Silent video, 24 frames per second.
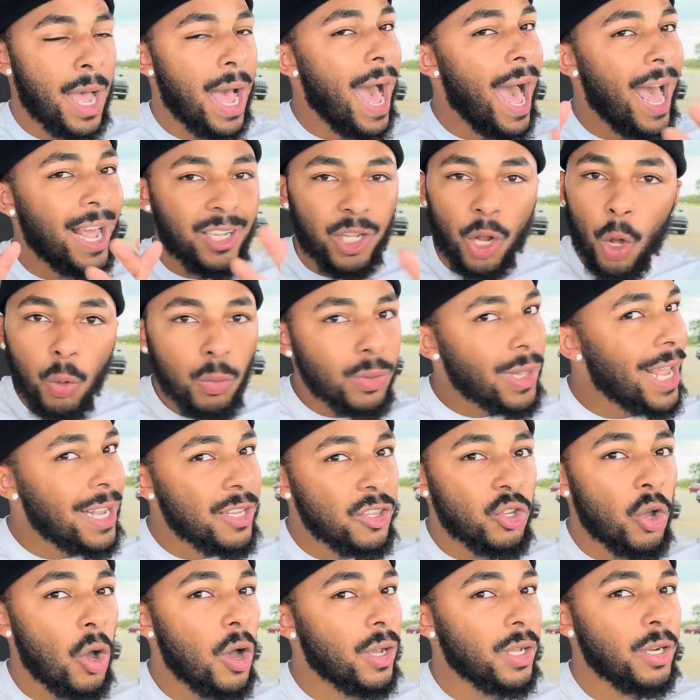I don't like
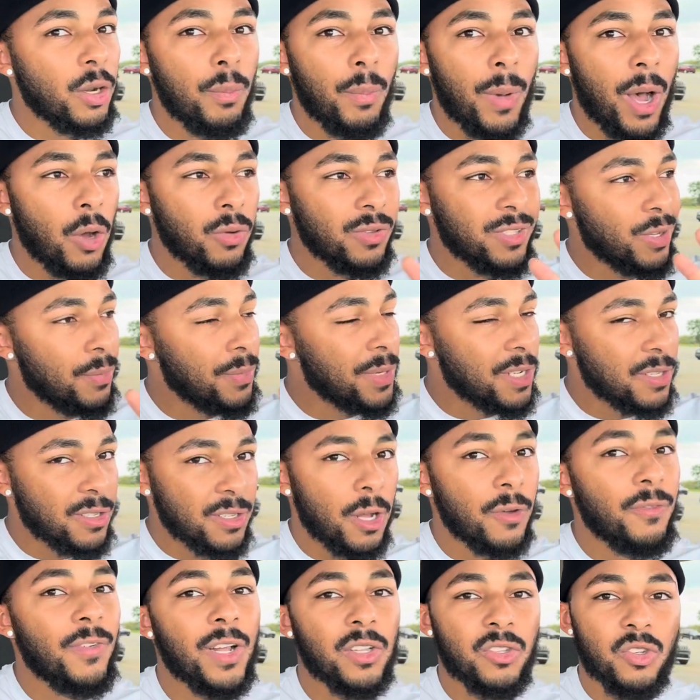talking about some of the
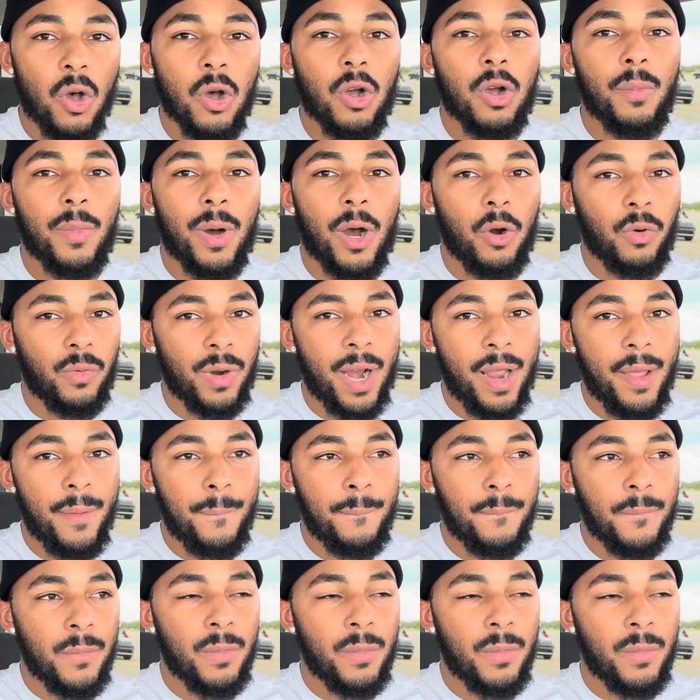stuff I talk about, right?